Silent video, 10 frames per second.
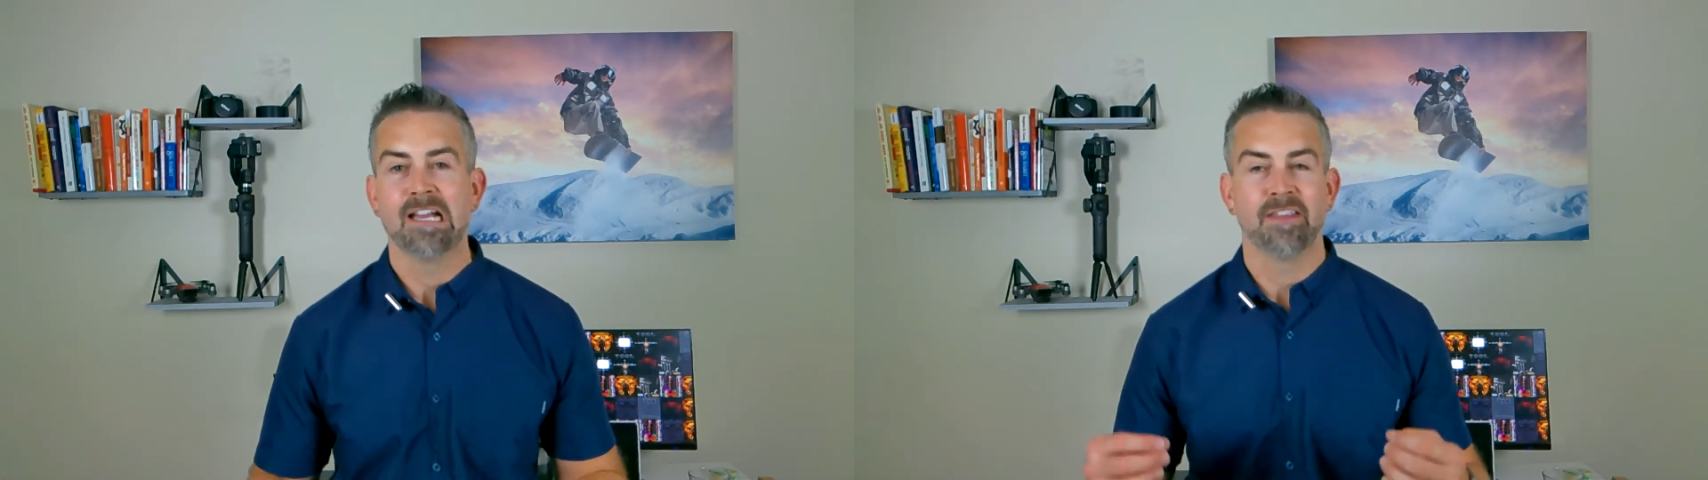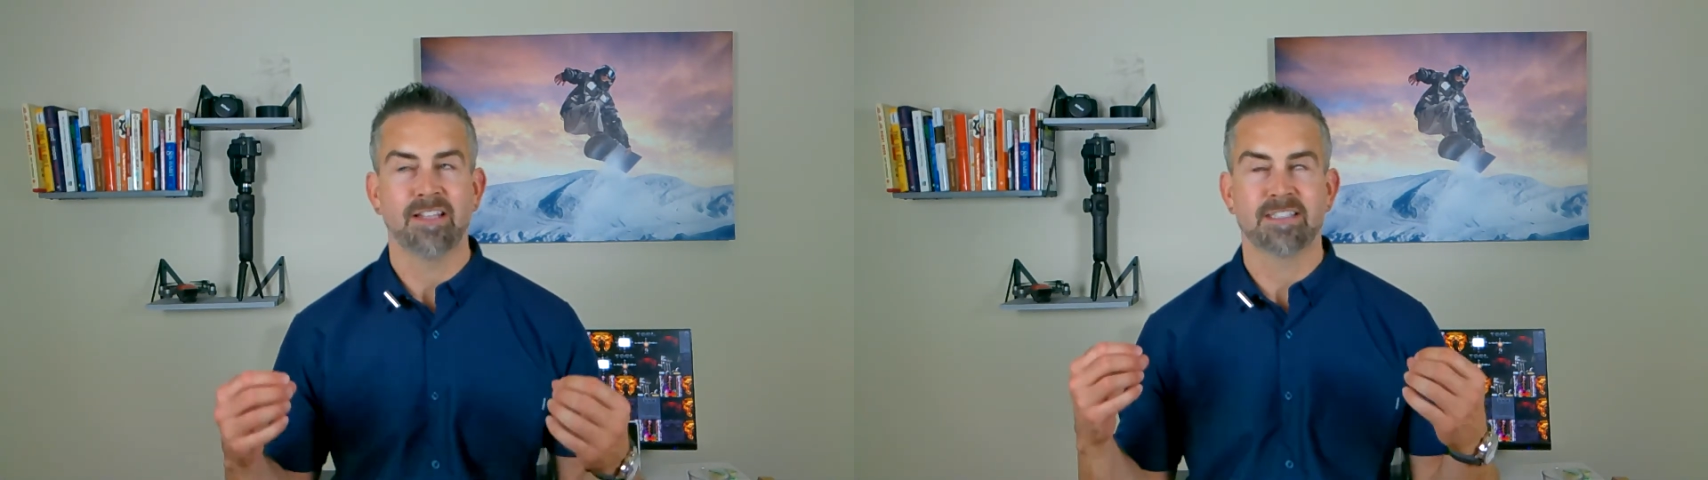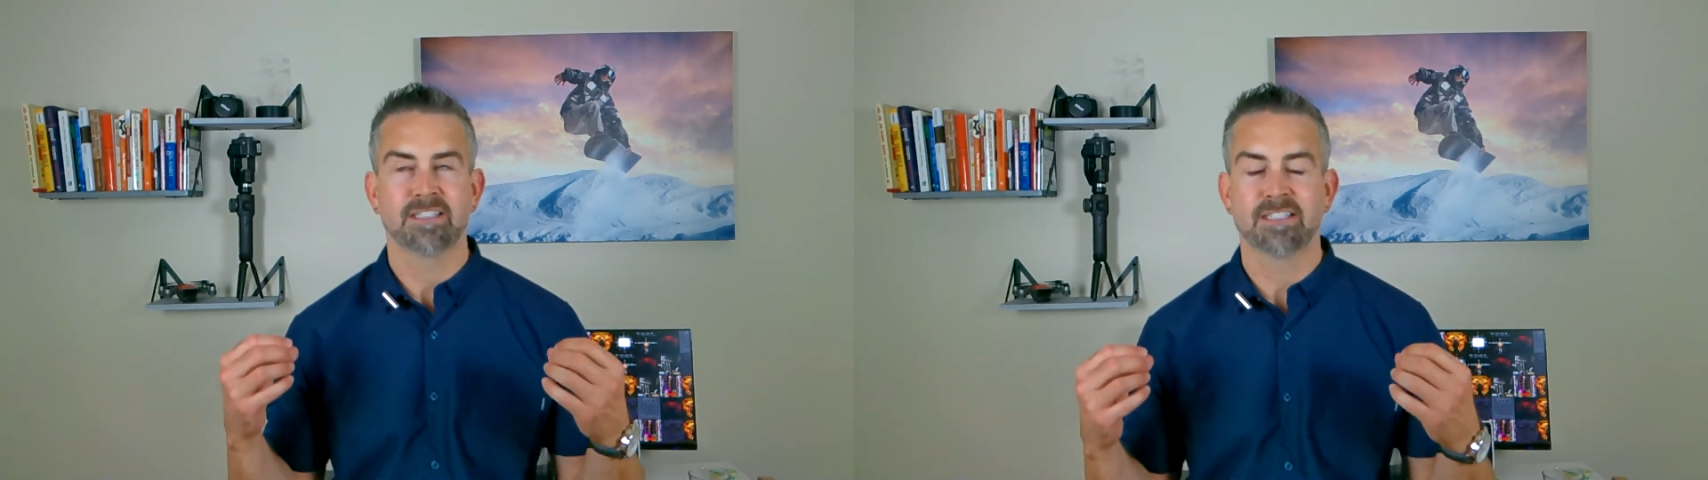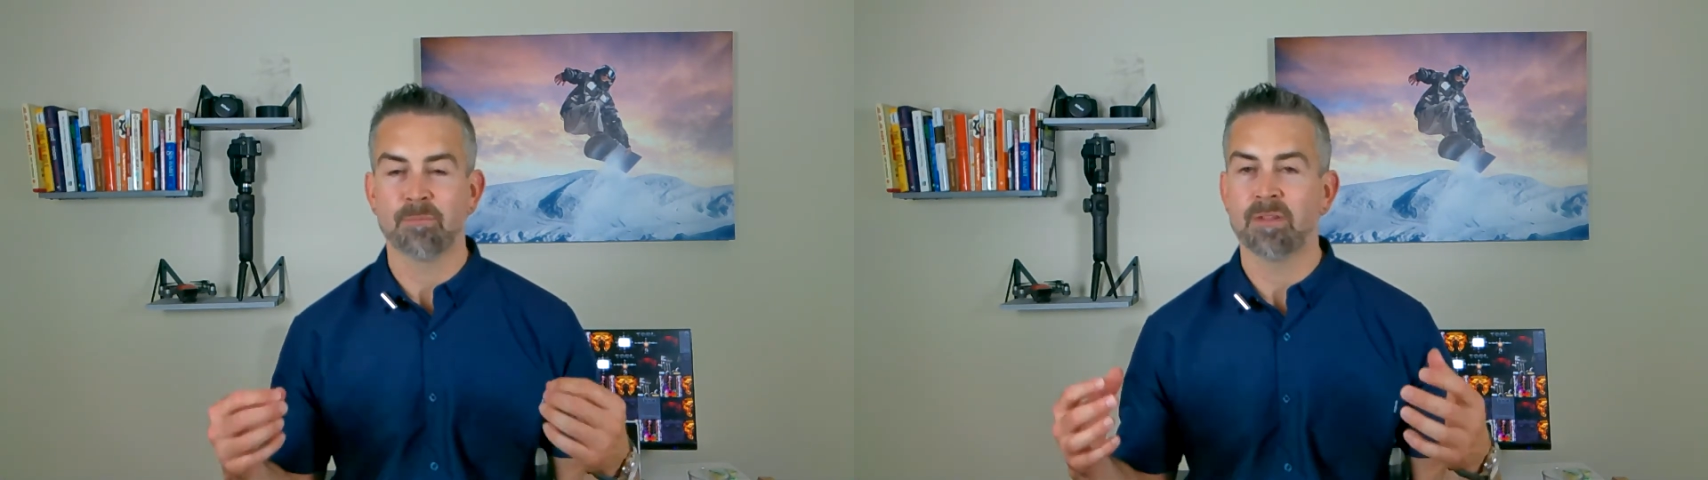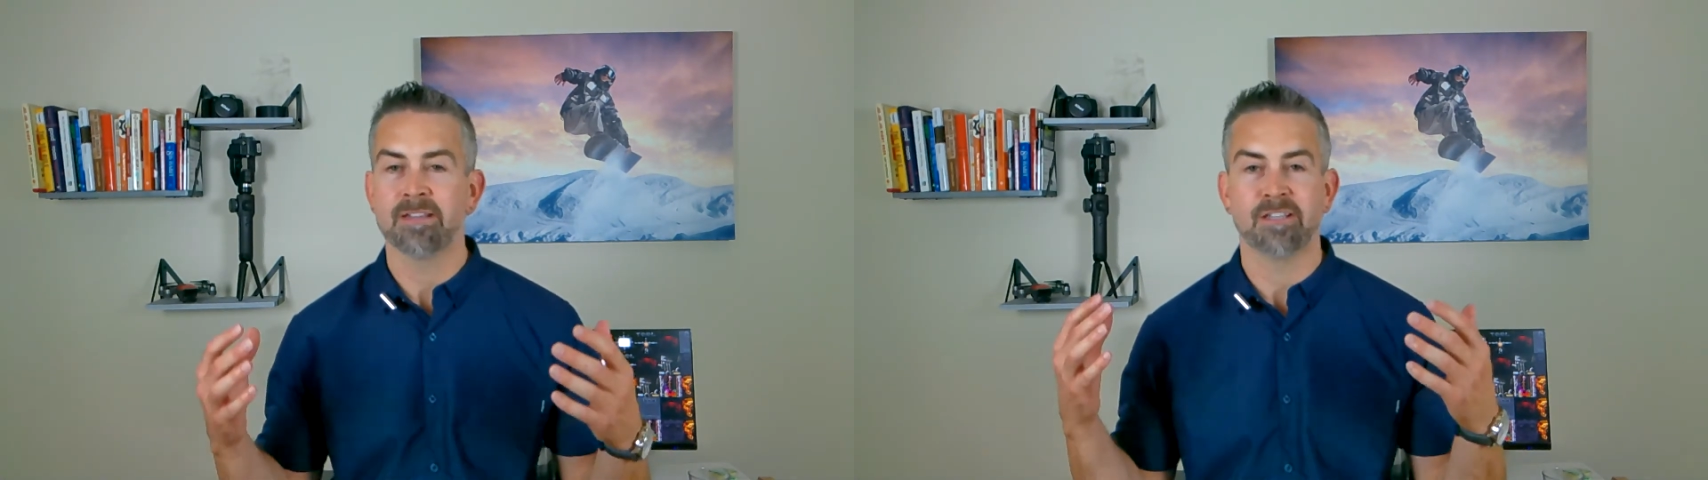That's
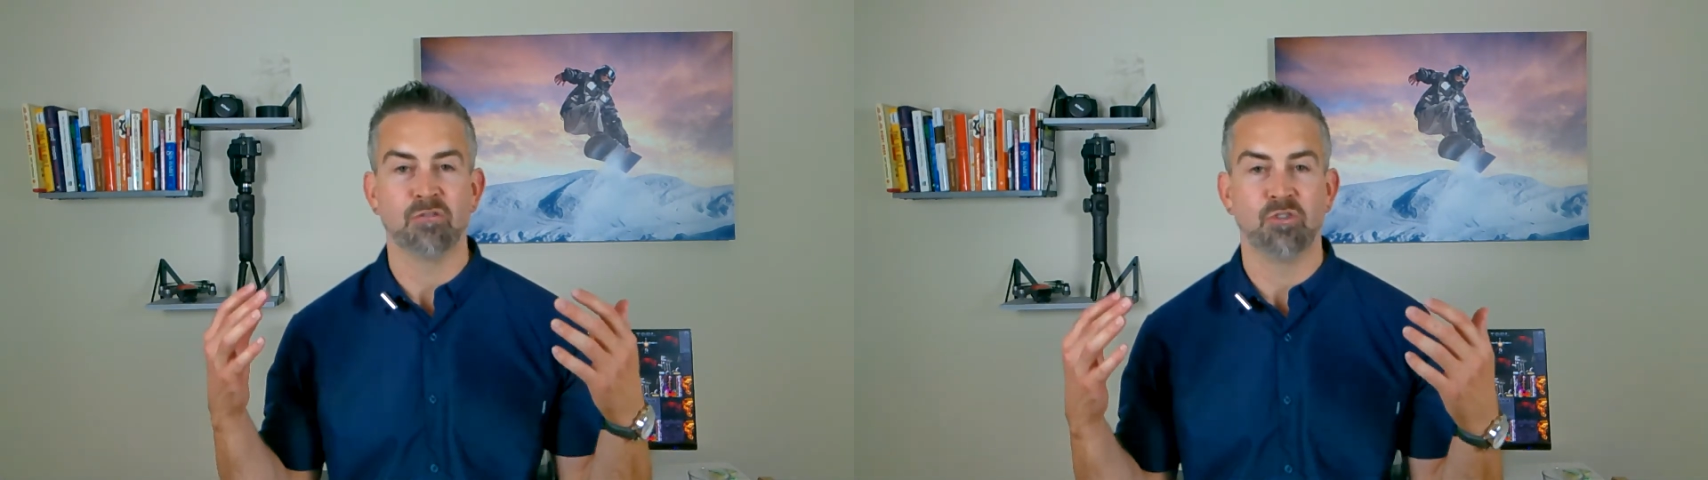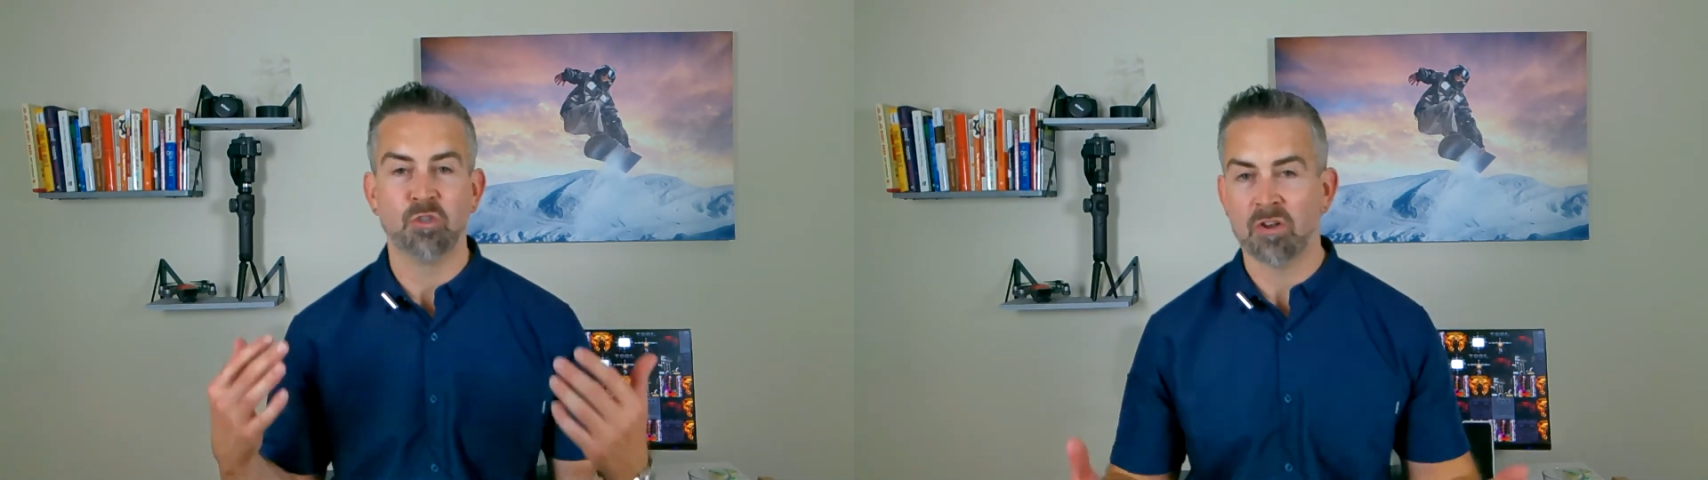something that you do